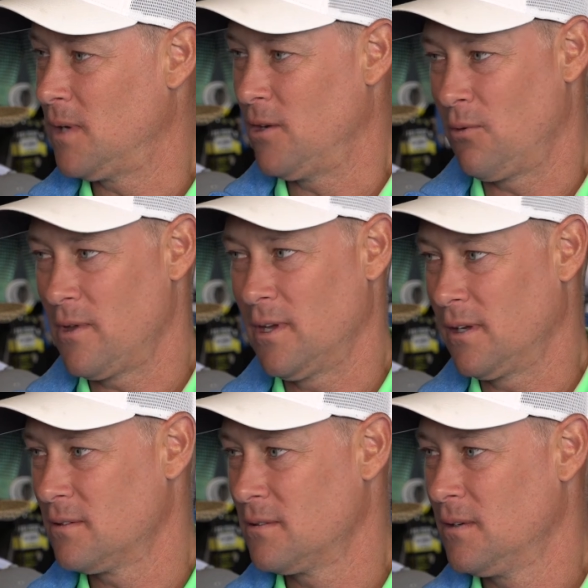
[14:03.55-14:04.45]
I don't
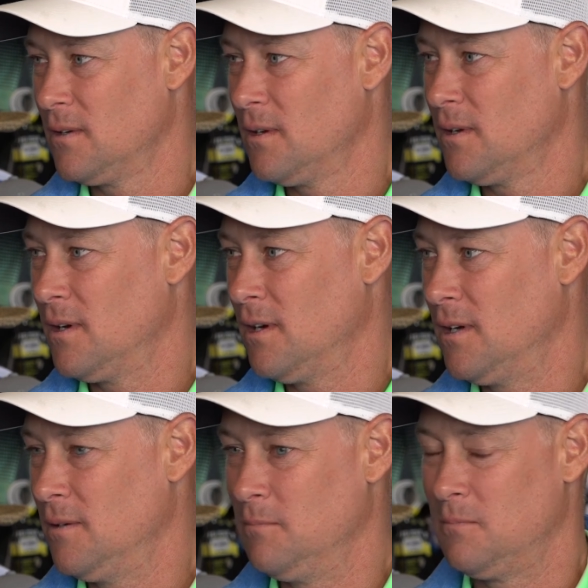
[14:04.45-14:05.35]
think.
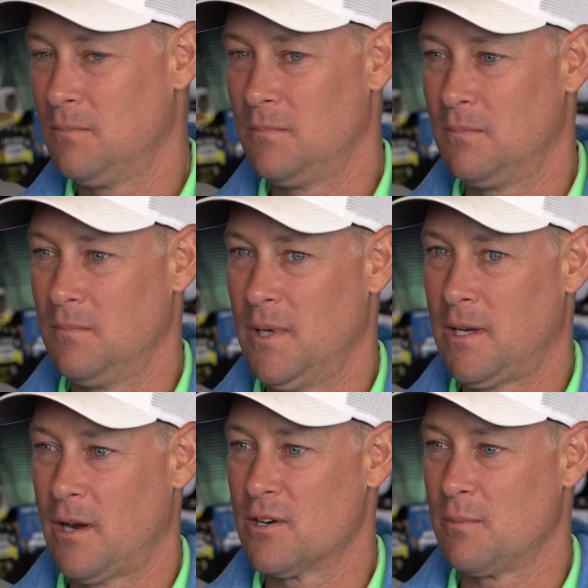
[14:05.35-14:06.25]
Um, he
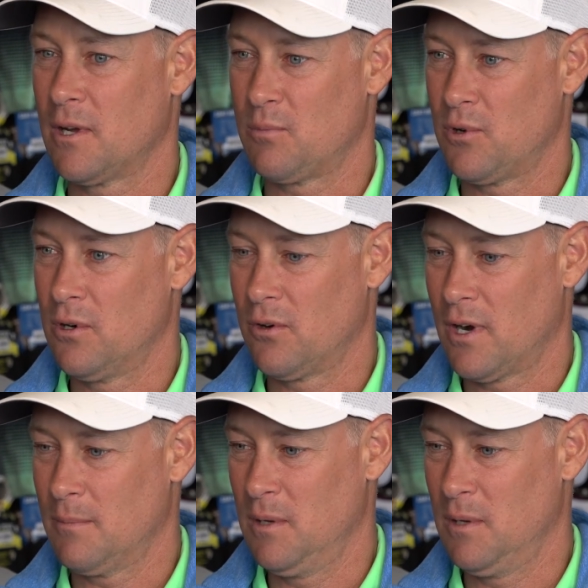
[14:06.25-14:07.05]
cares about the program.